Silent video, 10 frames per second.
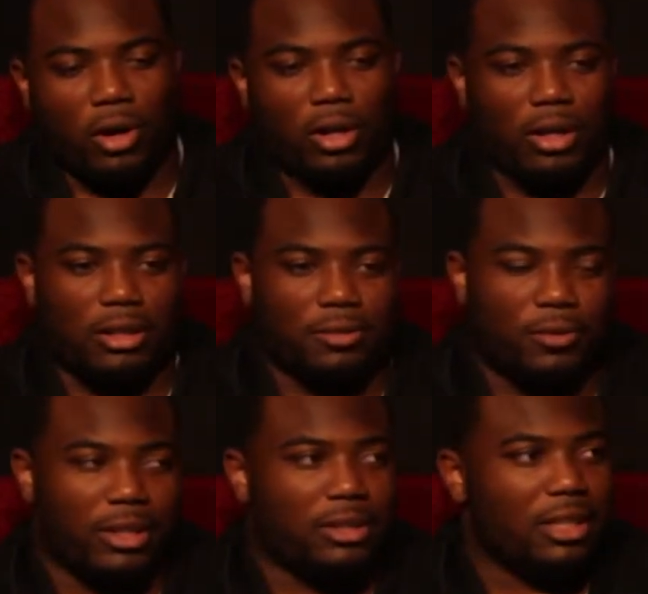quarter I look as
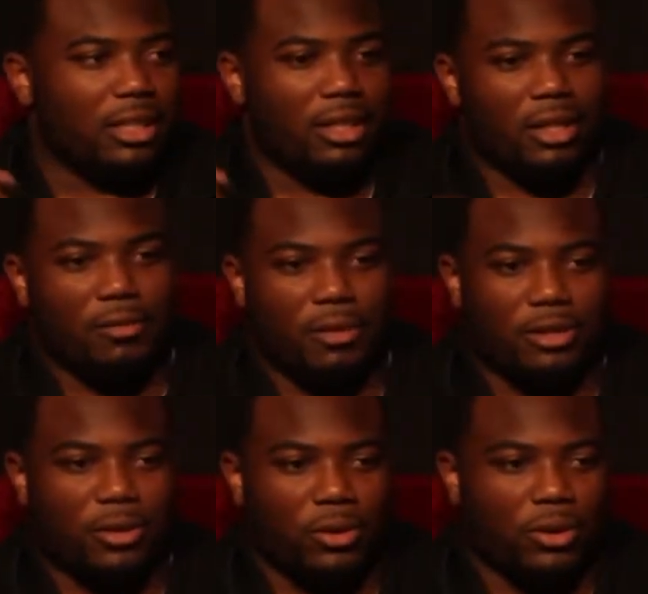fresh as I did in the
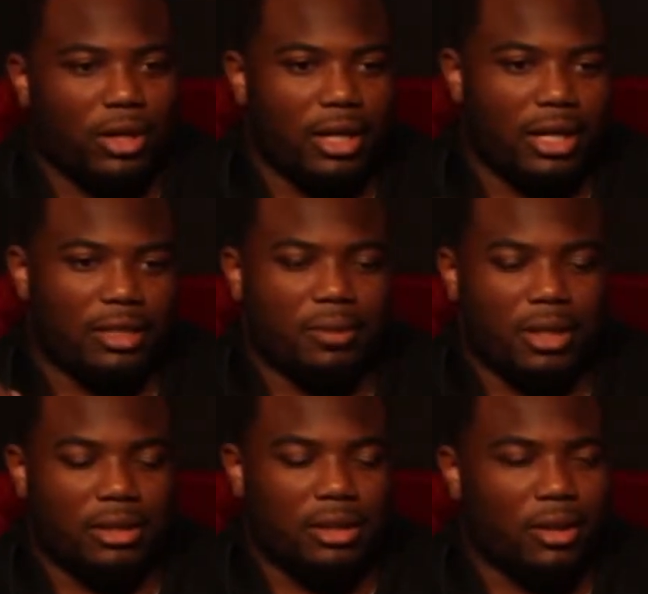first quarter, it's
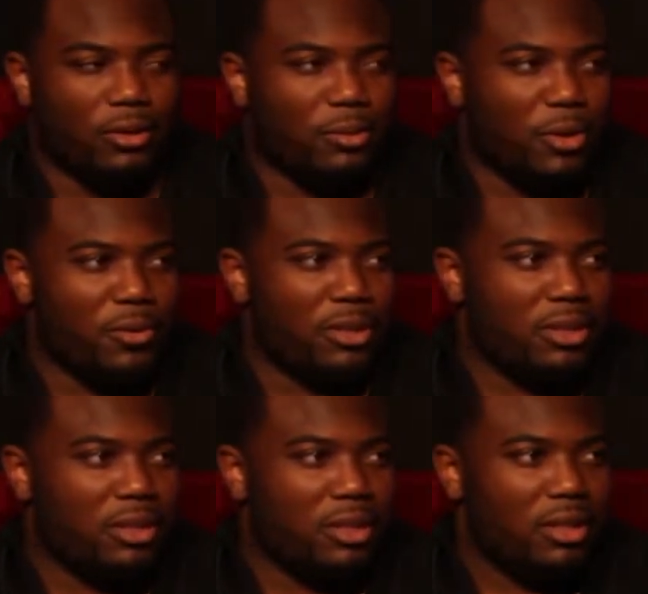because of those
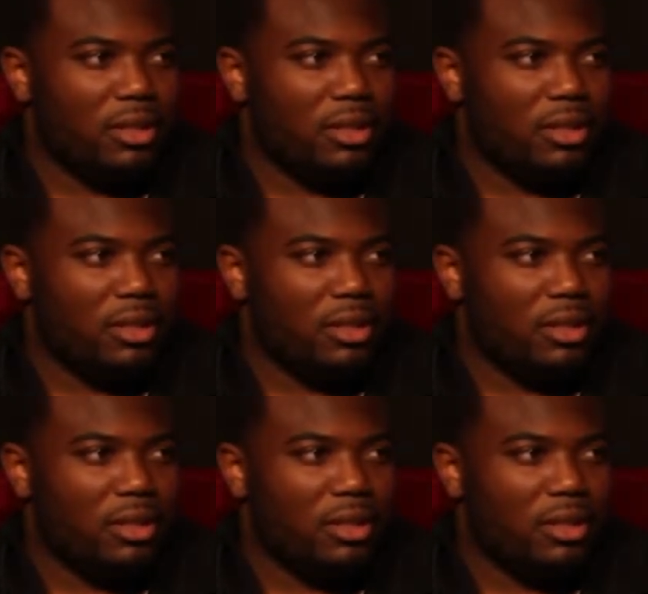moments.